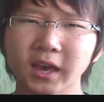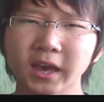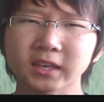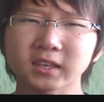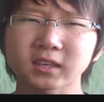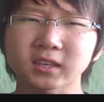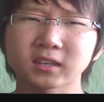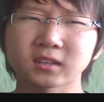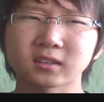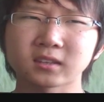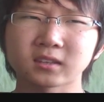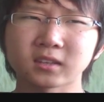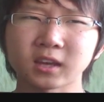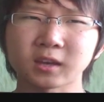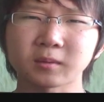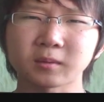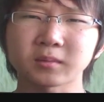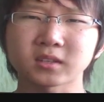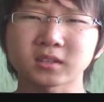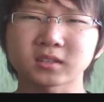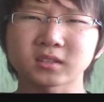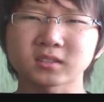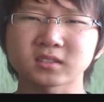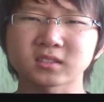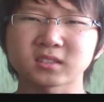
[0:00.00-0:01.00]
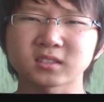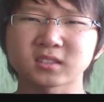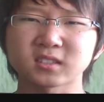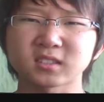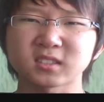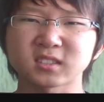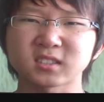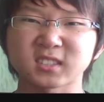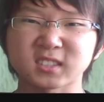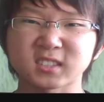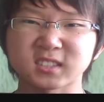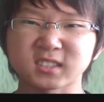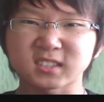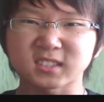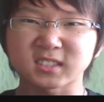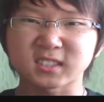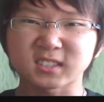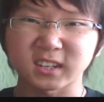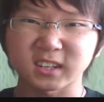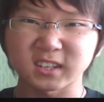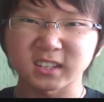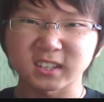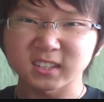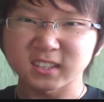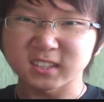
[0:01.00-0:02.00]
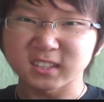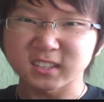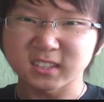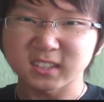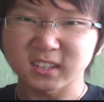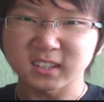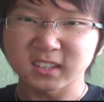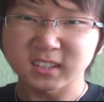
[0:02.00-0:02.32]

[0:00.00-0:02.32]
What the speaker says: academic study